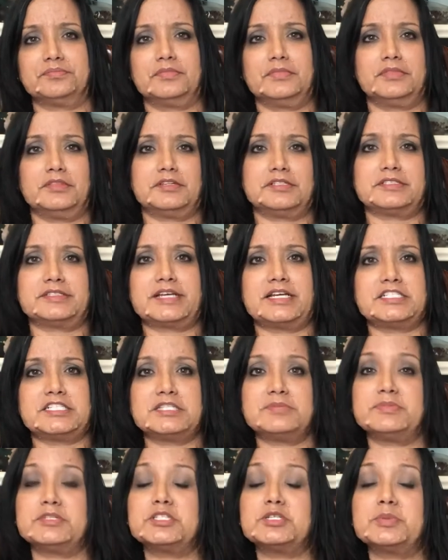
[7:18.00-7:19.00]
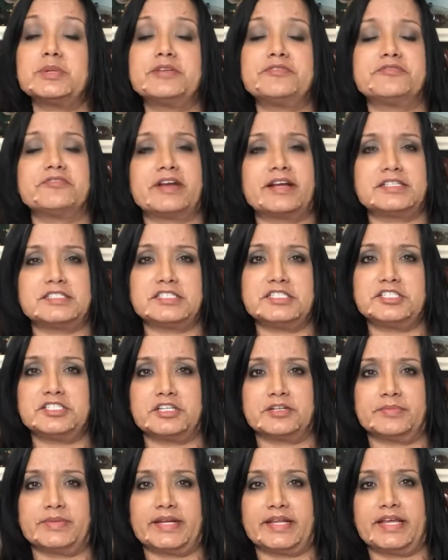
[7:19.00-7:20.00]
there's tension between France and
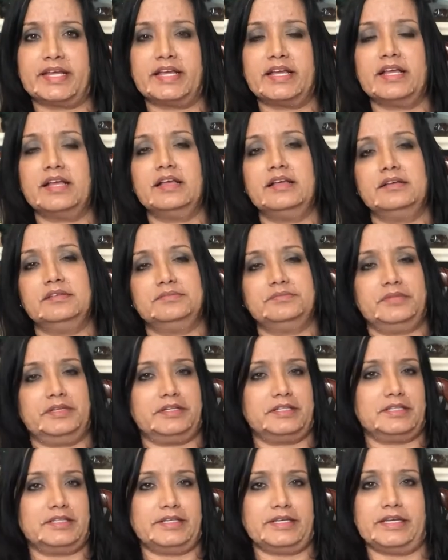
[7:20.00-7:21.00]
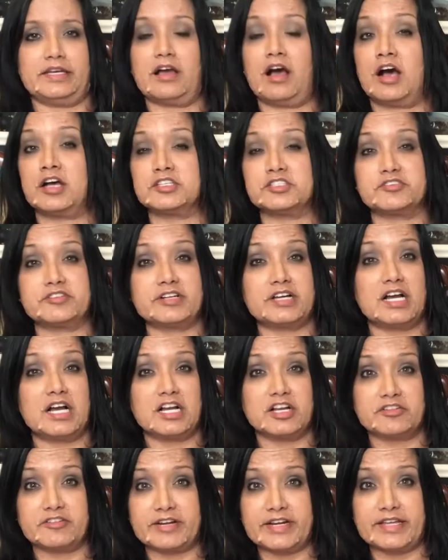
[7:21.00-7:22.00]
Germany, Italy,
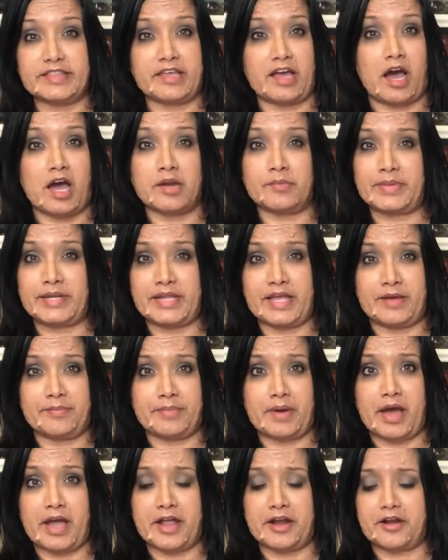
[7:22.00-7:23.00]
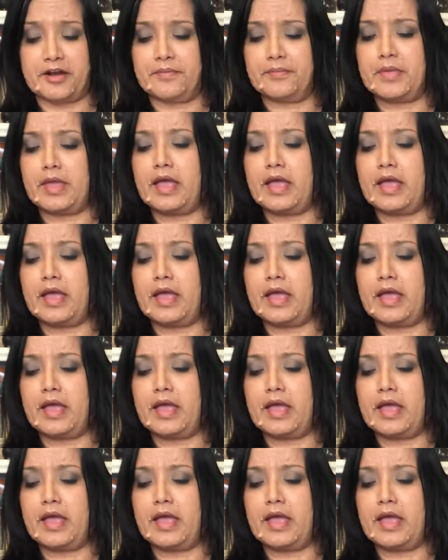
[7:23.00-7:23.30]
Austria-Hungary, the Ottoman Empire.